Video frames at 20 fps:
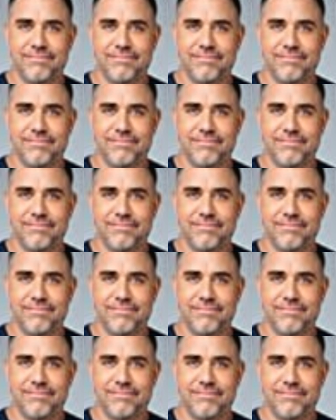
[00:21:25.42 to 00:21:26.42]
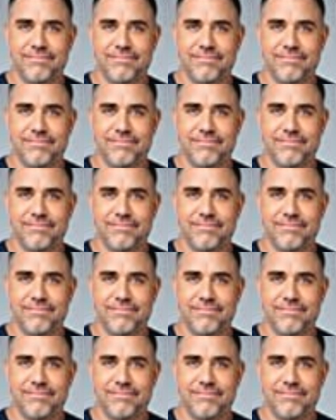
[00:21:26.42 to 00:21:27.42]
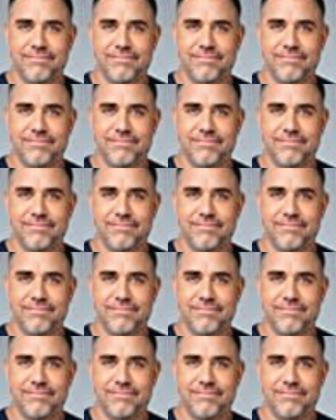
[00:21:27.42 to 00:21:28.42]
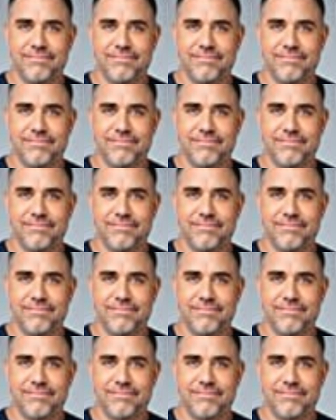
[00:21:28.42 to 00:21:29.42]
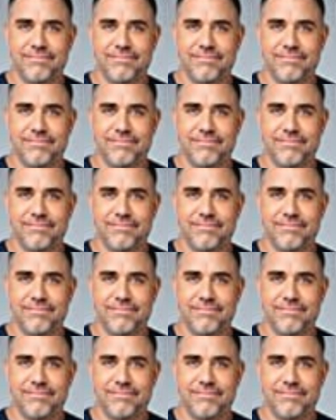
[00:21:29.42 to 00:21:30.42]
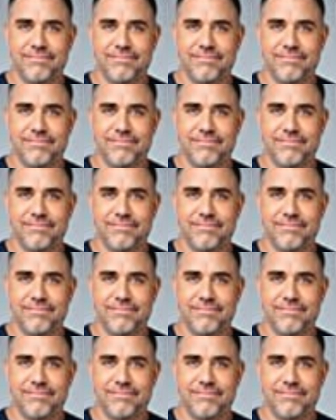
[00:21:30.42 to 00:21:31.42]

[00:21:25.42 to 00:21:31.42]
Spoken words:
The face doesn't move, so there is nothing to read.